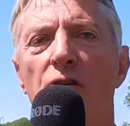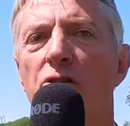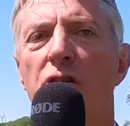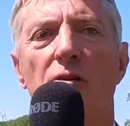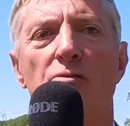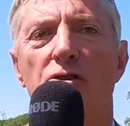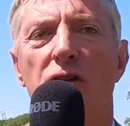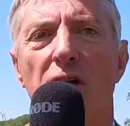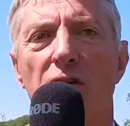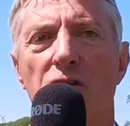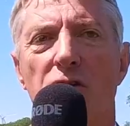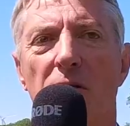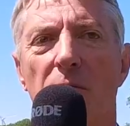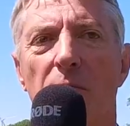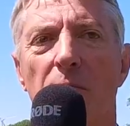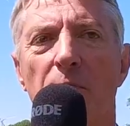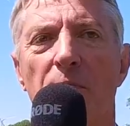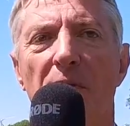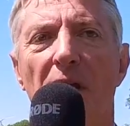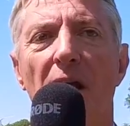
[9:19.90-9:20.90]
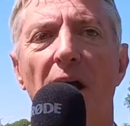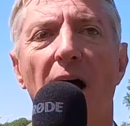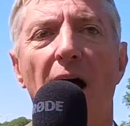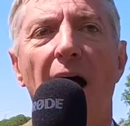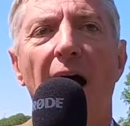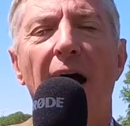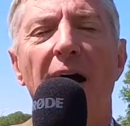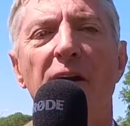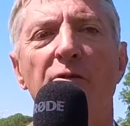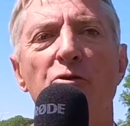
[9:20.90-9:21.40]
Don't touch them.
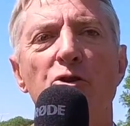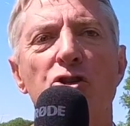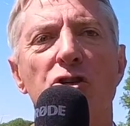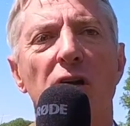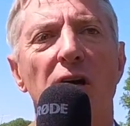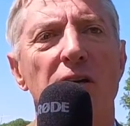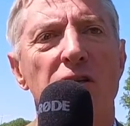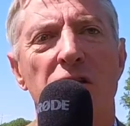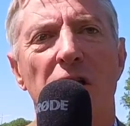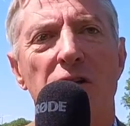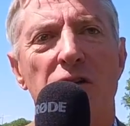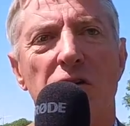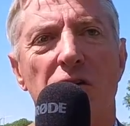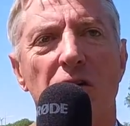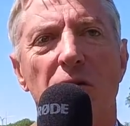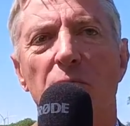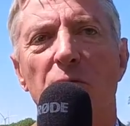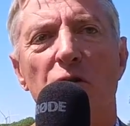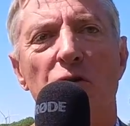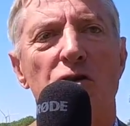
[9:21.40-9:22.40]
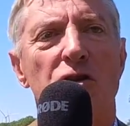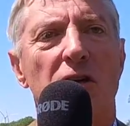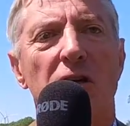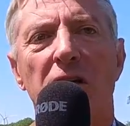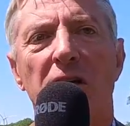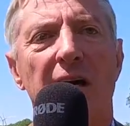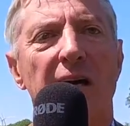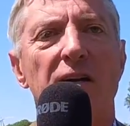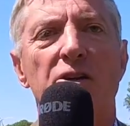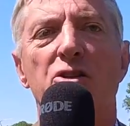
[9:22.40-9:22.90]
And if you start touching them, you're just
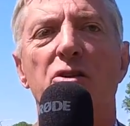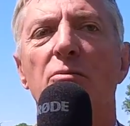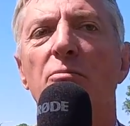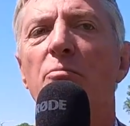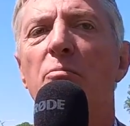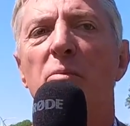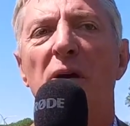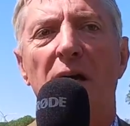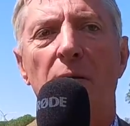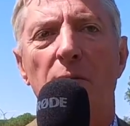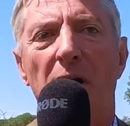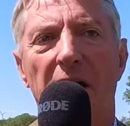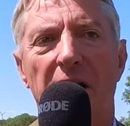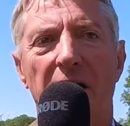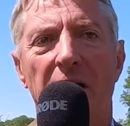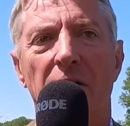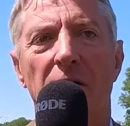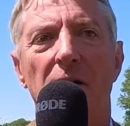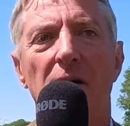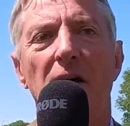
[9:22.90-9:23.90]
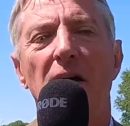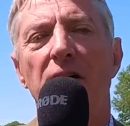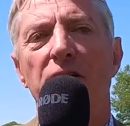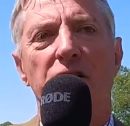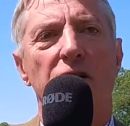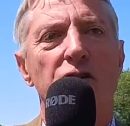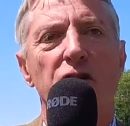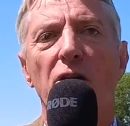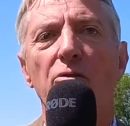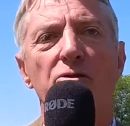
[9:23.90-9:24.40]
going to get into big money.
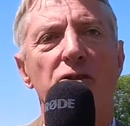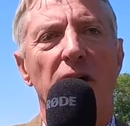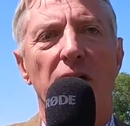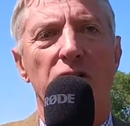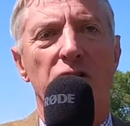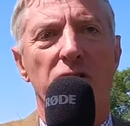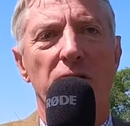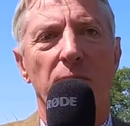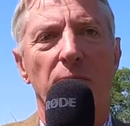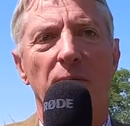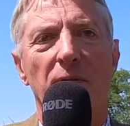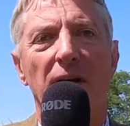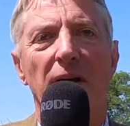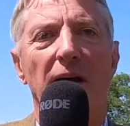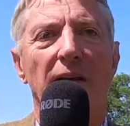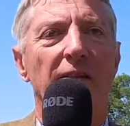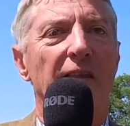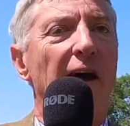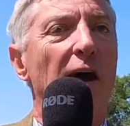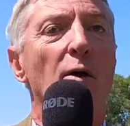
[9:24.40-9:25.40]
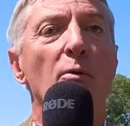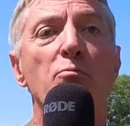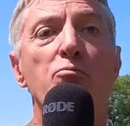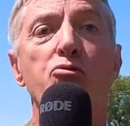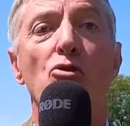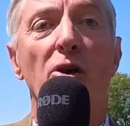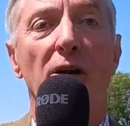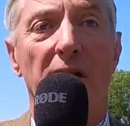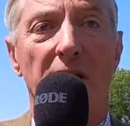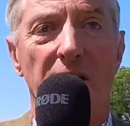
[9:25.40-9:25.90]
So don't touch them. They are
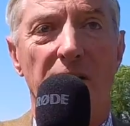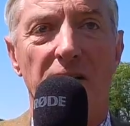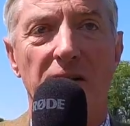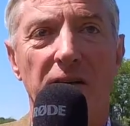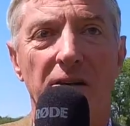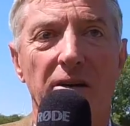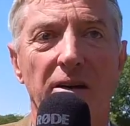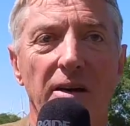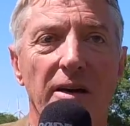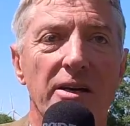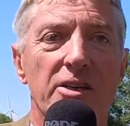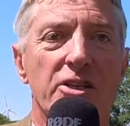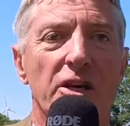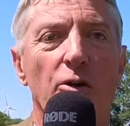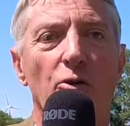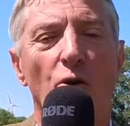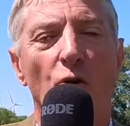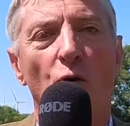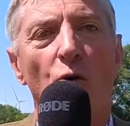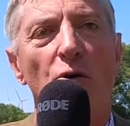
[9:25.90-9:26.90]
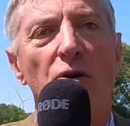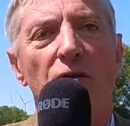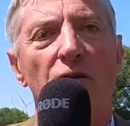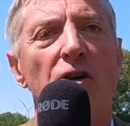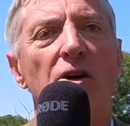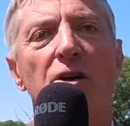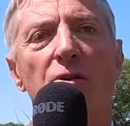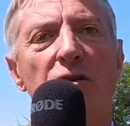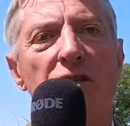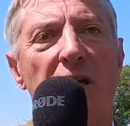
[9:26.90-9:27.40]
brilliant. So all you've
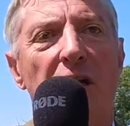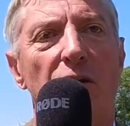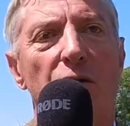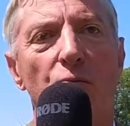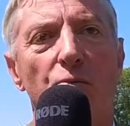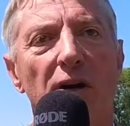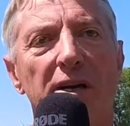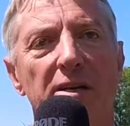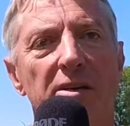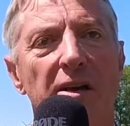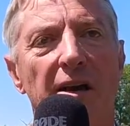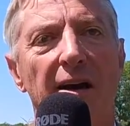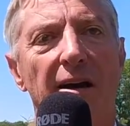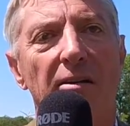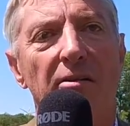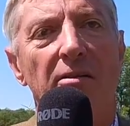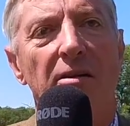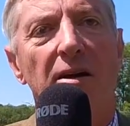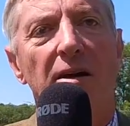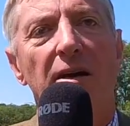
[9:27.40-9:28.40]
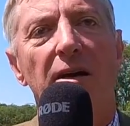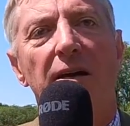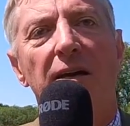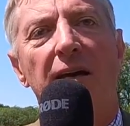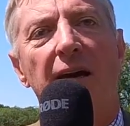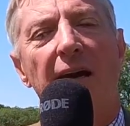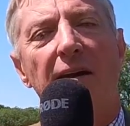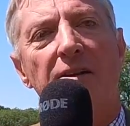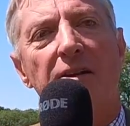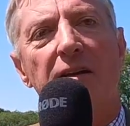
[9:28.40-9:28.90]
got to do is get the weight down,
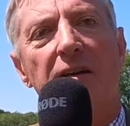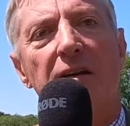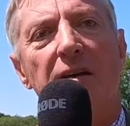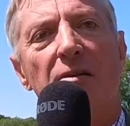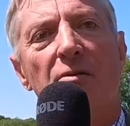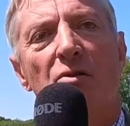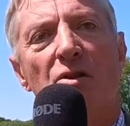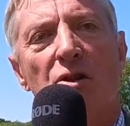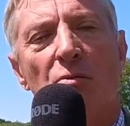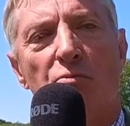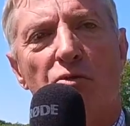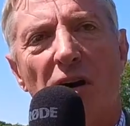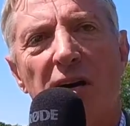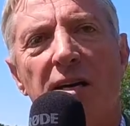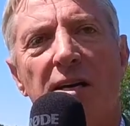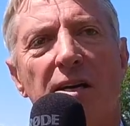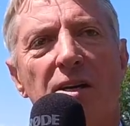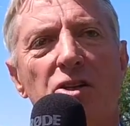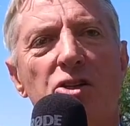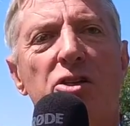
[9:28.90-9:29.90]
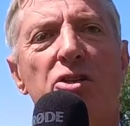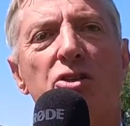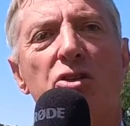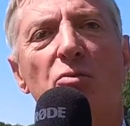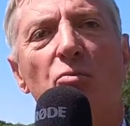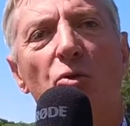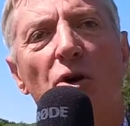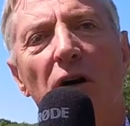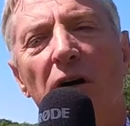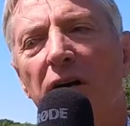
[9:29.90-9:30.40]
get the braking
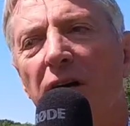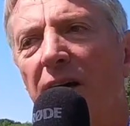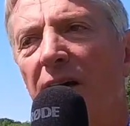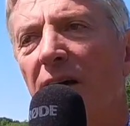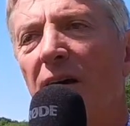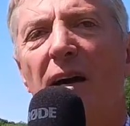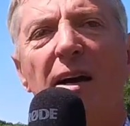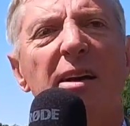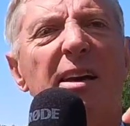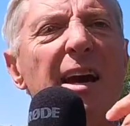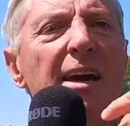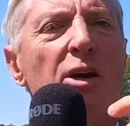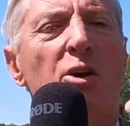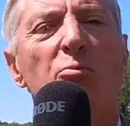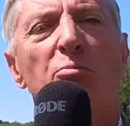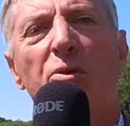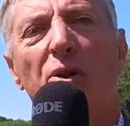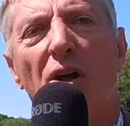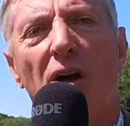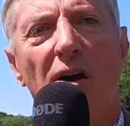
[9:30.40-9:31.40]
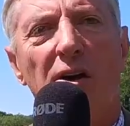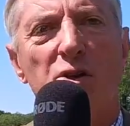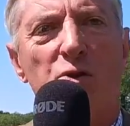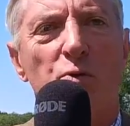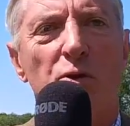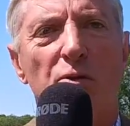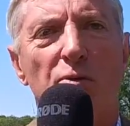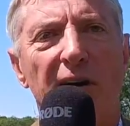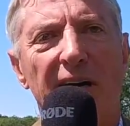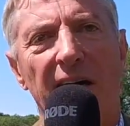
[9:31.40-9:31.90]
system working, get
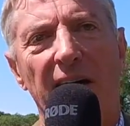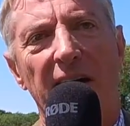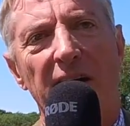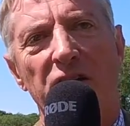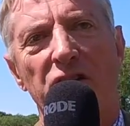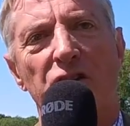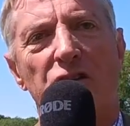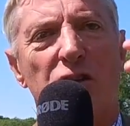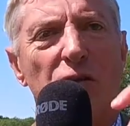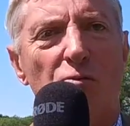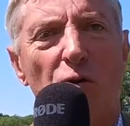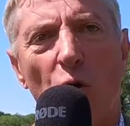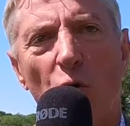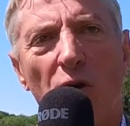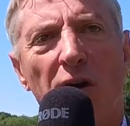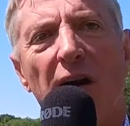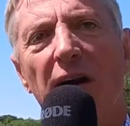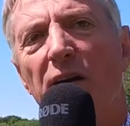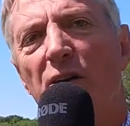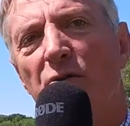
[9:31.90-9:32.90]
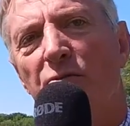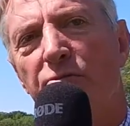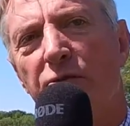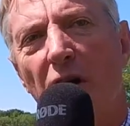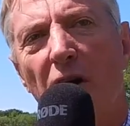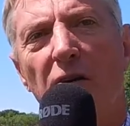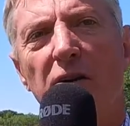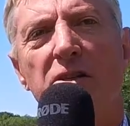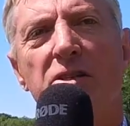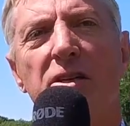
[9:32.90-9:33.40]
compliance with the regulations of roll cage,
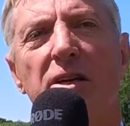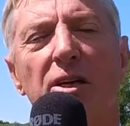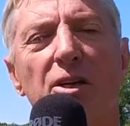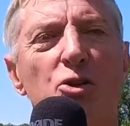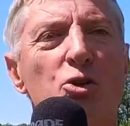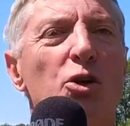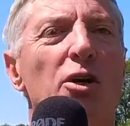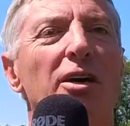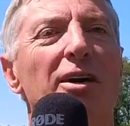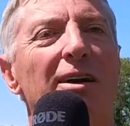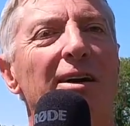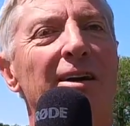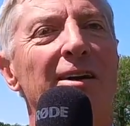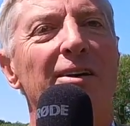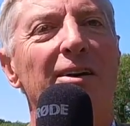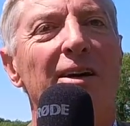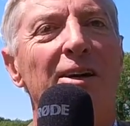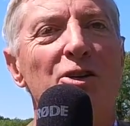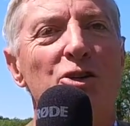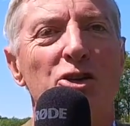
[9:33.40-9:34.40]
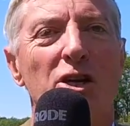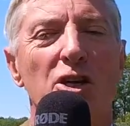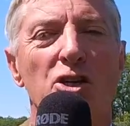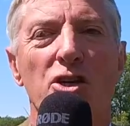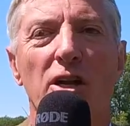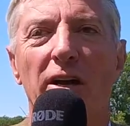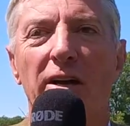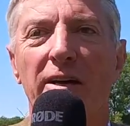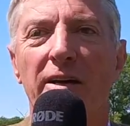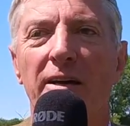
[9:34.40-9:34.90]
fire extinguisher, and
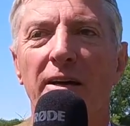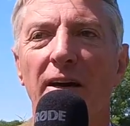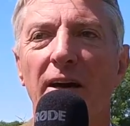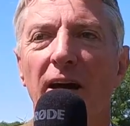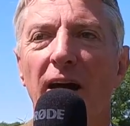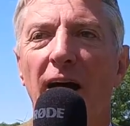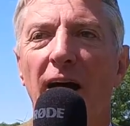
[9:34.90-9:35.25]
such like.